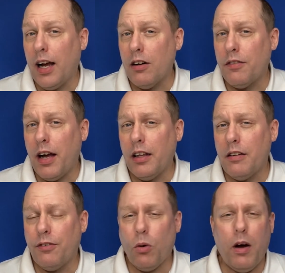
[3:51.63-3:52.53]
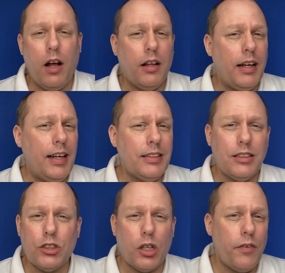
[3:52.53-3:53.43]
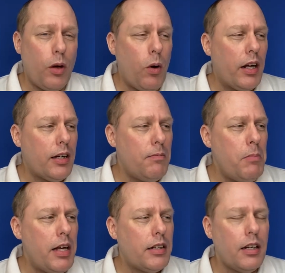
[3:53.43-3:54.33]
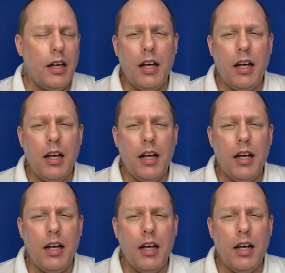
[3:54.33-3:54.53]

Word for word: out violin for a while, isn't sure if they want to commit,